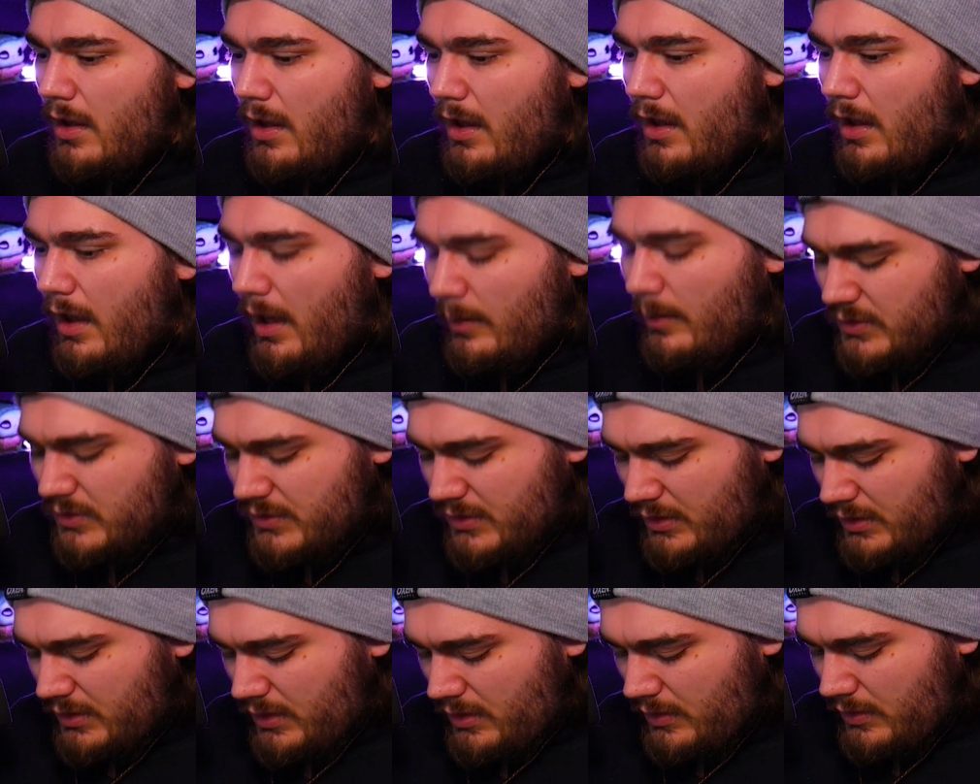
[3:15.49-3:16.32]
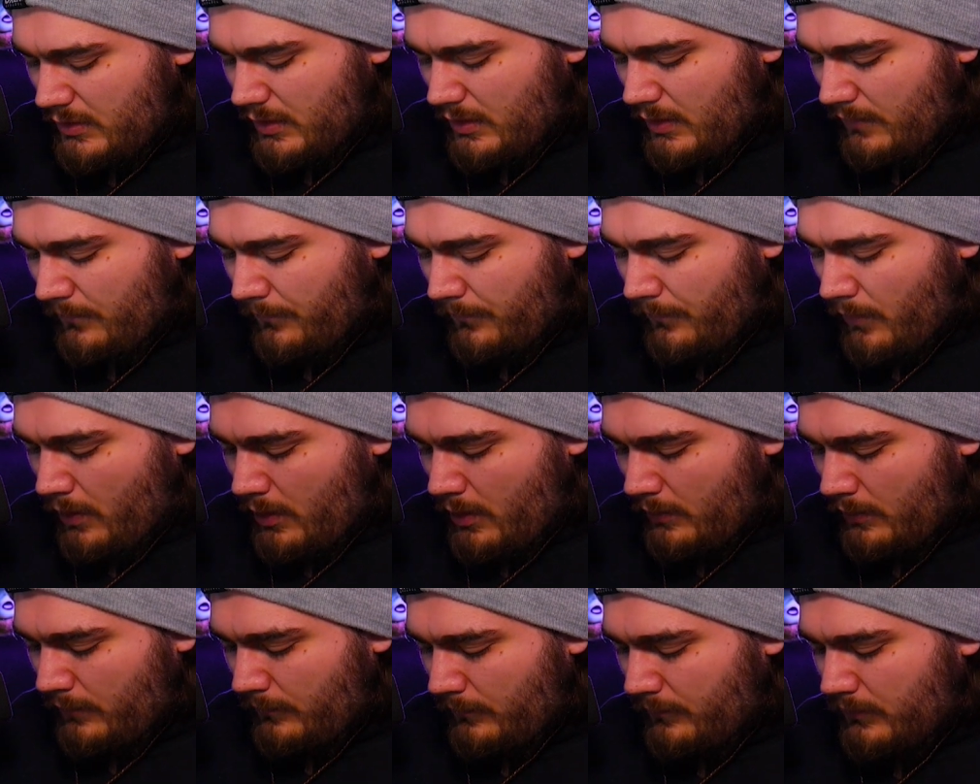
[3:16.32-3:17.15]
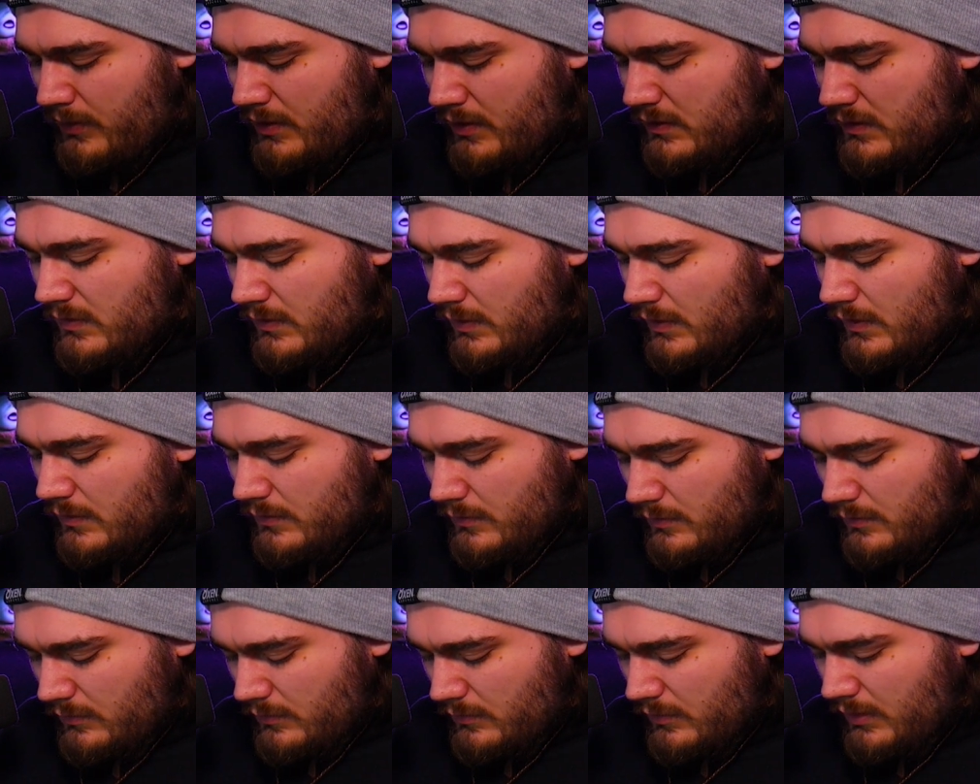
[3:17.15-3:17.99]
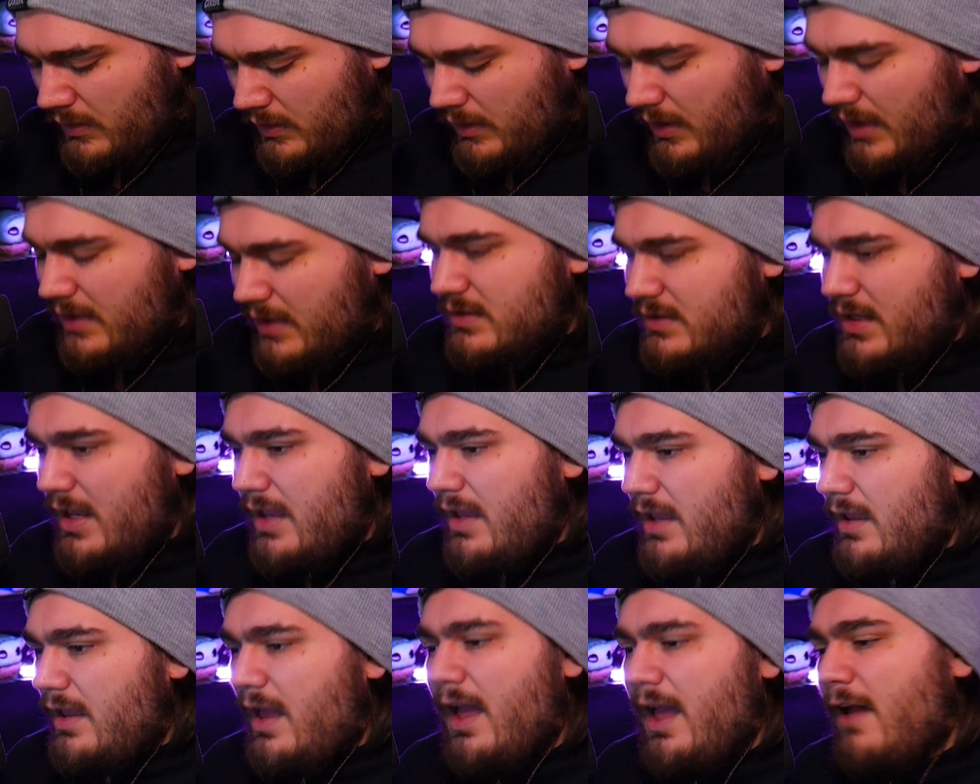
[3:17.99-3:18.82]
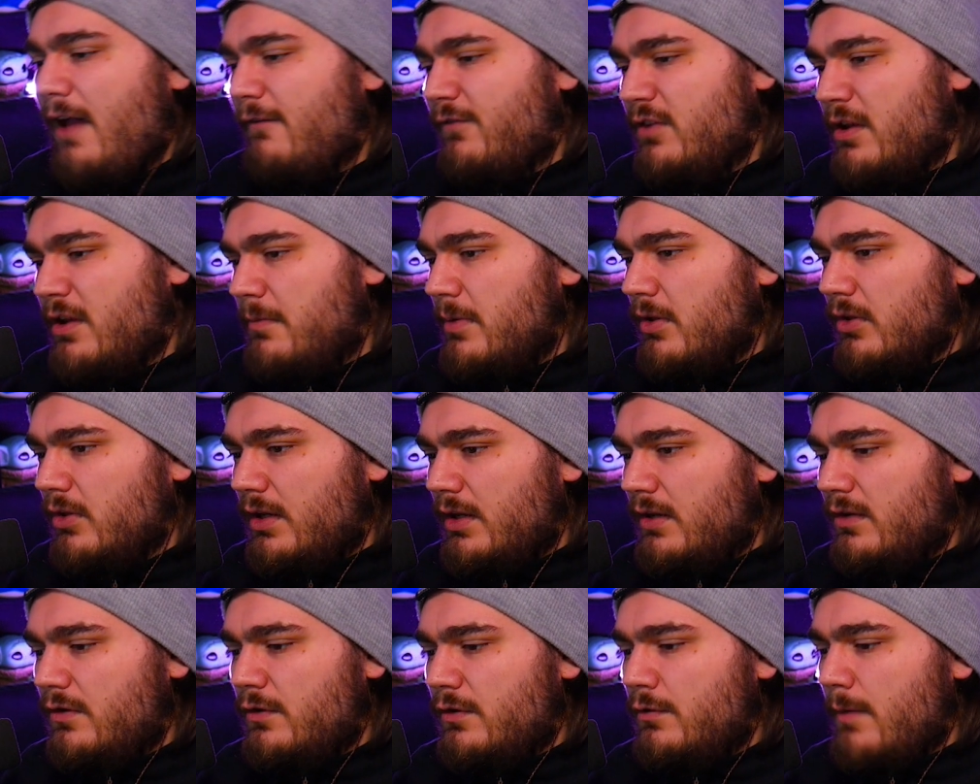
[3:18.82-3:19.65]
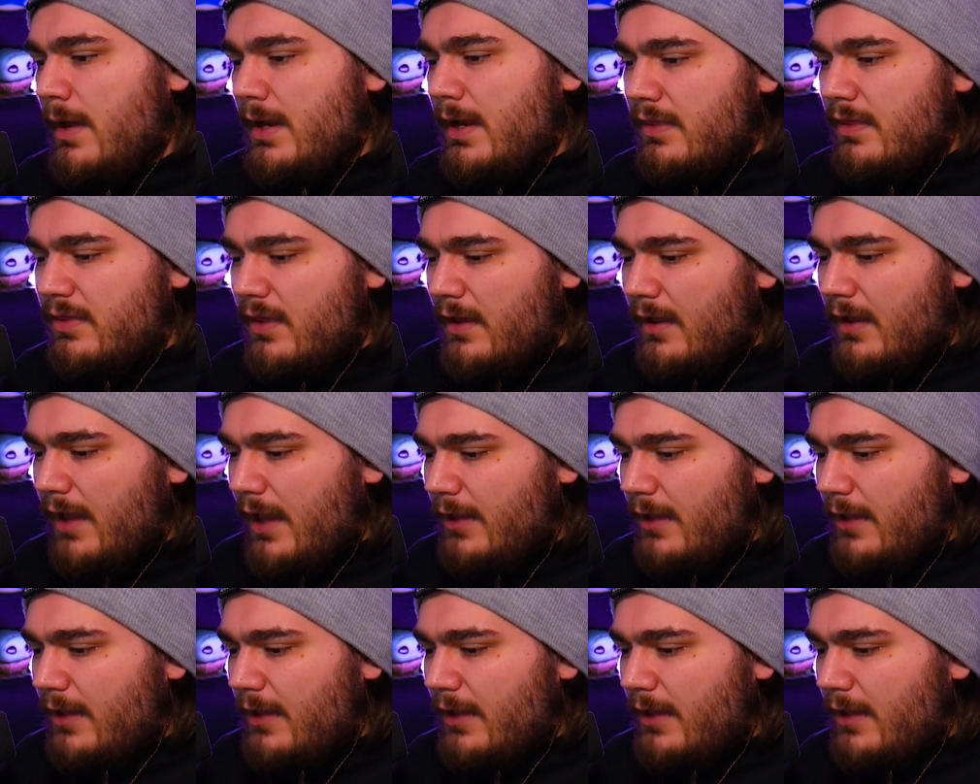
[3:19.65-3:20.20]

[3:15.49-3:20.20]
I'm just gonna evolve the Sneasel in case they have the ability to do anything.